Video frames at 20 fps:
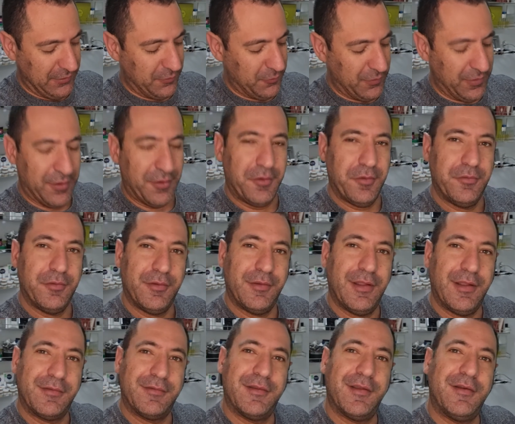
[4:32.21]
Well,
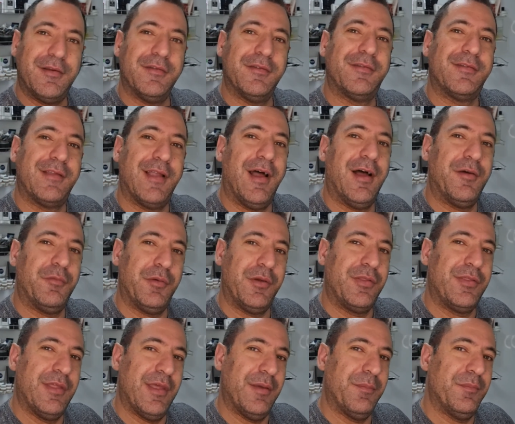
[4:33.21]
it didn't start with
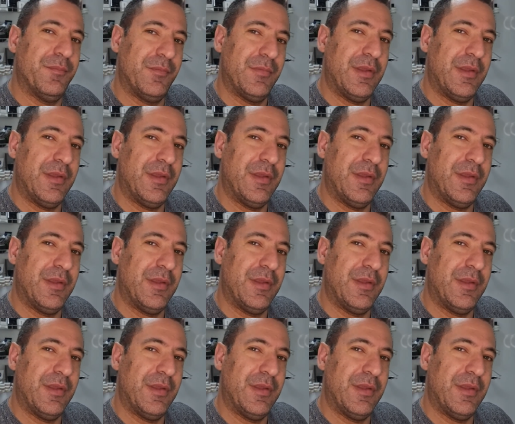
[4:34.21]
them.